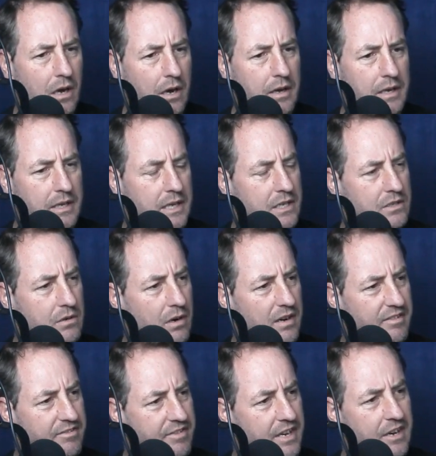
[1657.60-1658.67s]
think that's
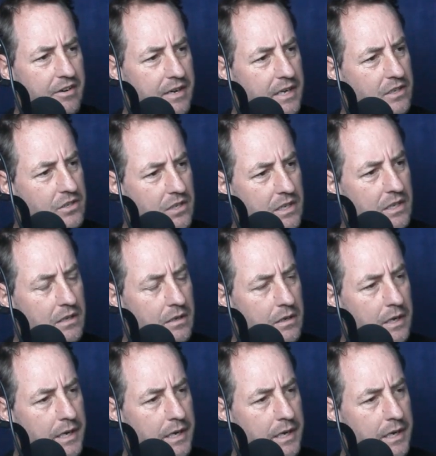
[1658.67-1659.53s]
quite fair, actually.